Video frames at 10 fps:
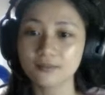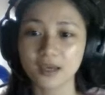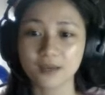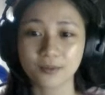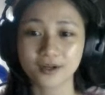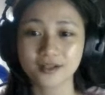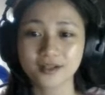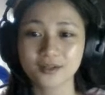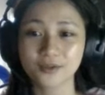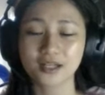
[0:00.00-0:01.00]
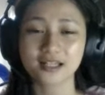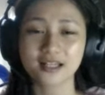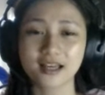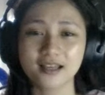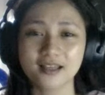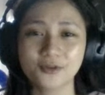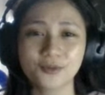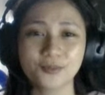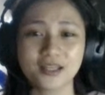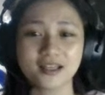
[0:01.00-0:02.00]
papers so that it will
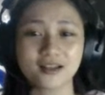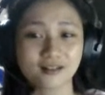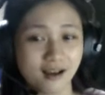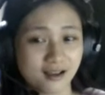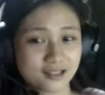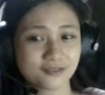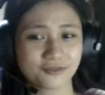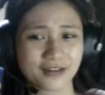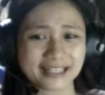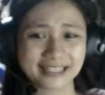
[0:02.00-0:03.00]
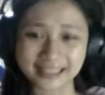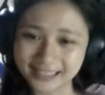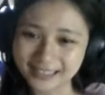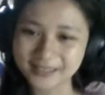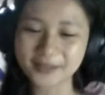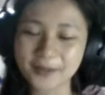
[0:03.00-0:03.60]
be cost friendly